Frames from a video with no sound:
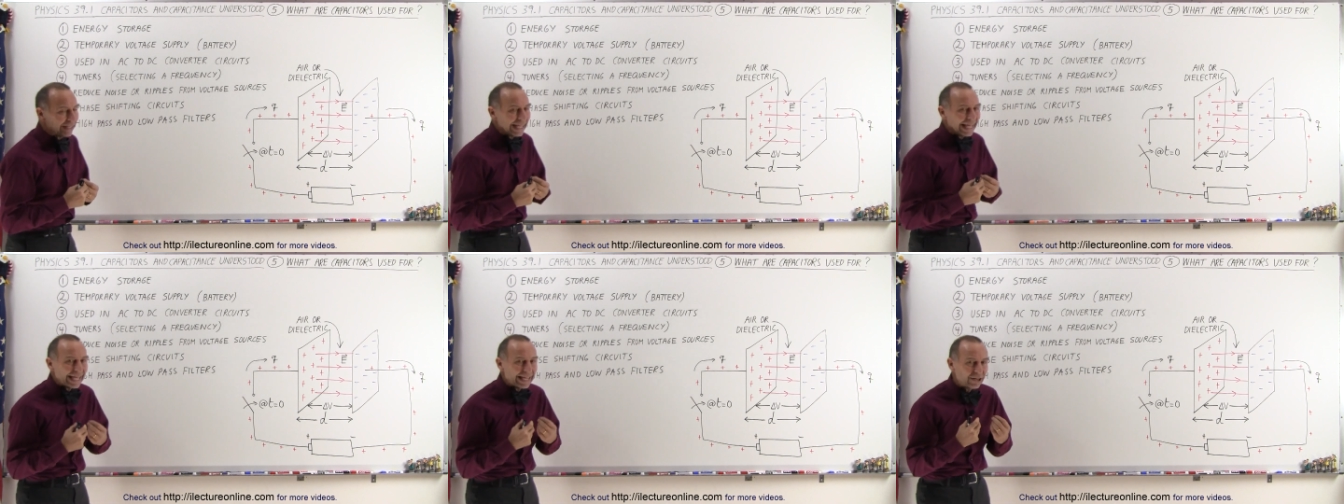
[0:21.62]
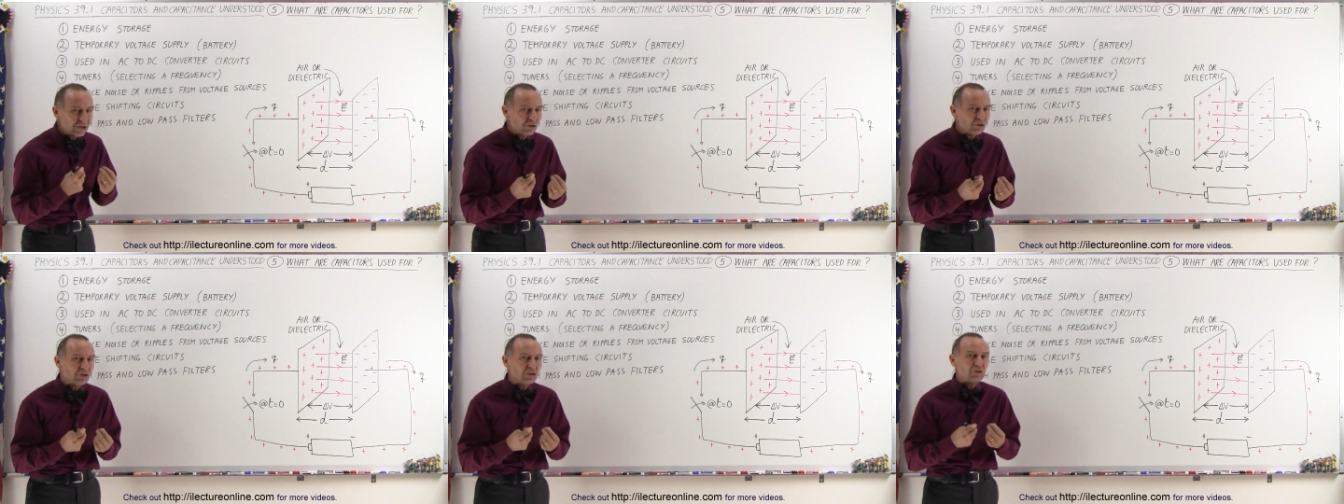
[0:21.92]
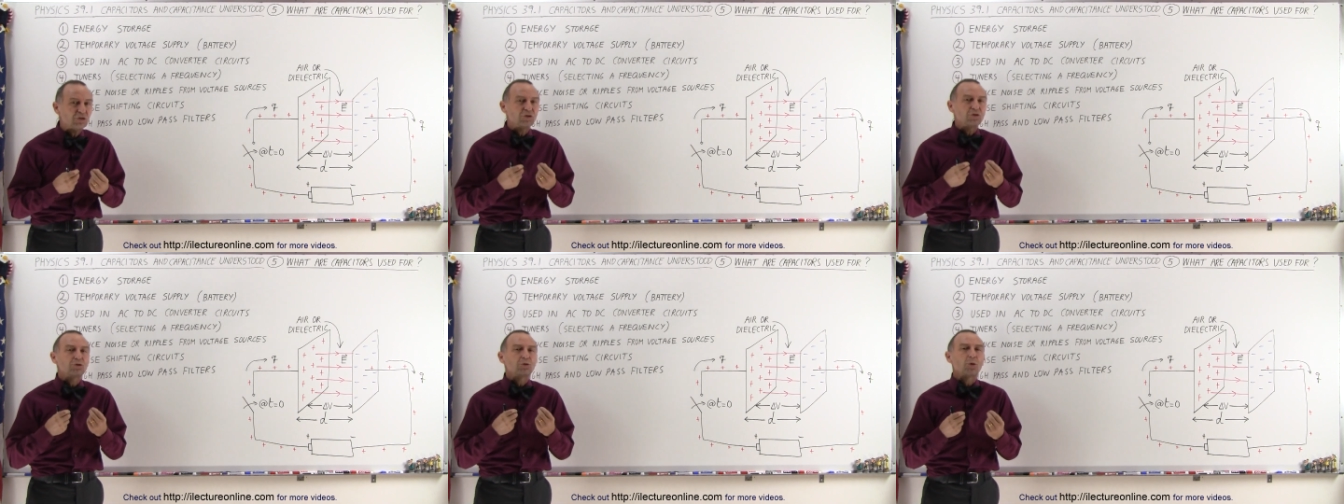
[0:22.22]
an energy
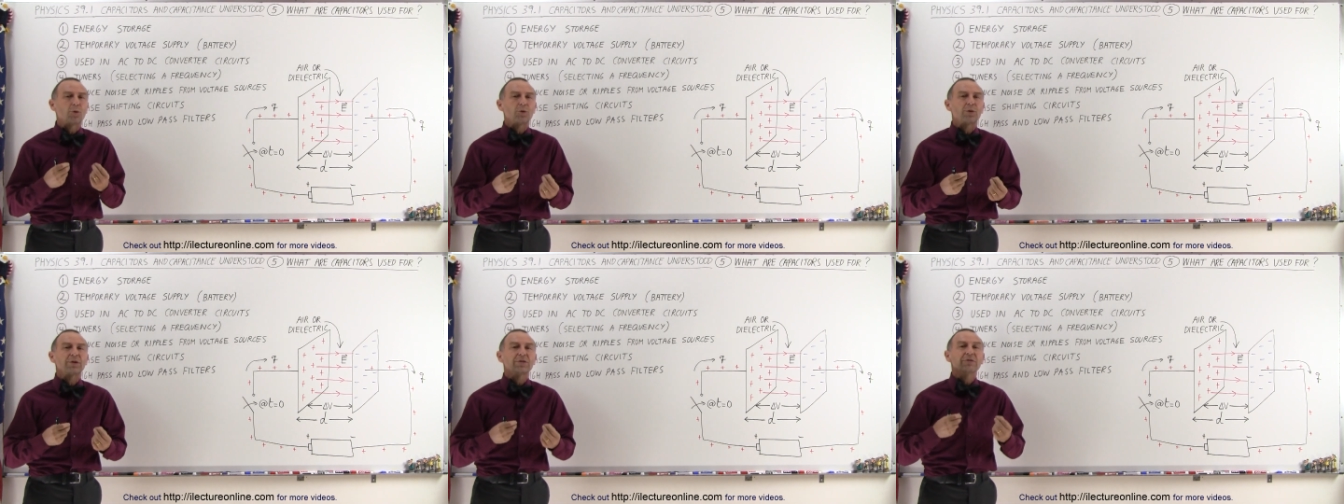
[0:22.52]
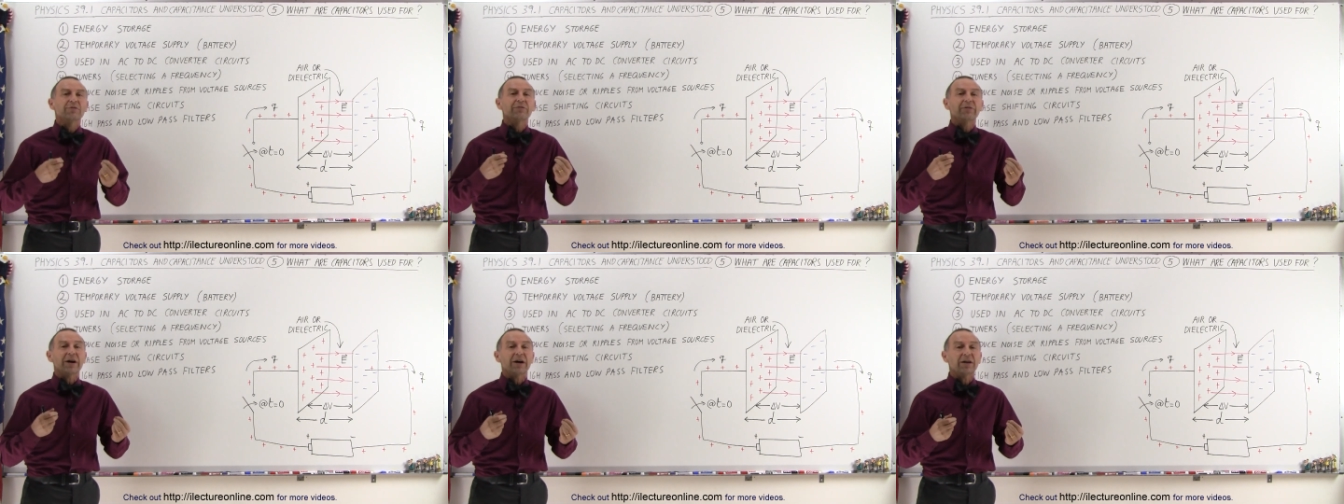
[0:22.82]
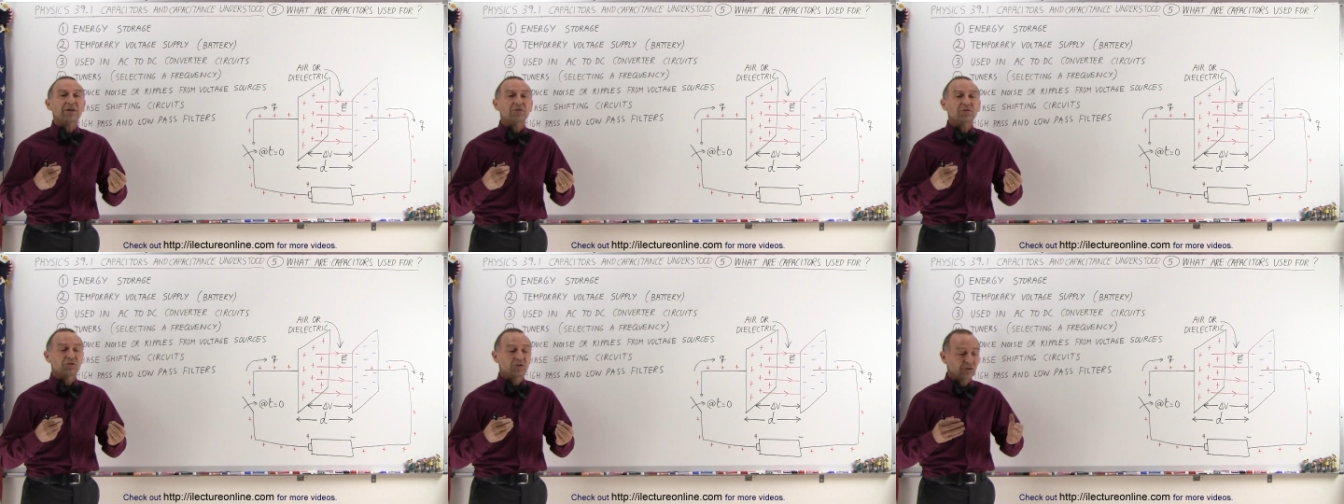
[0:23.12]
storing
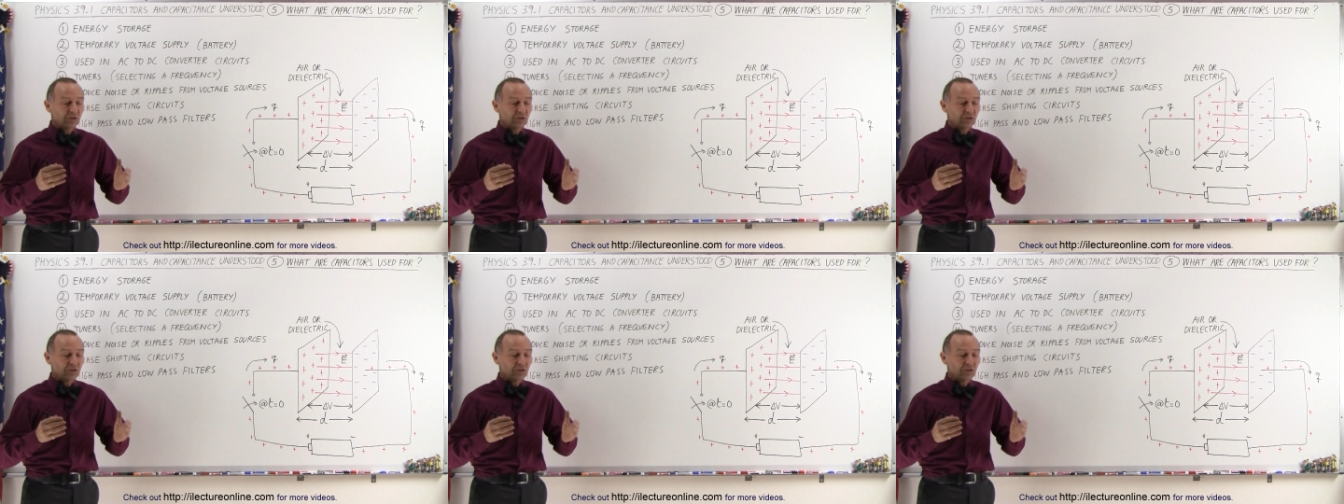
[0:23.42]
device,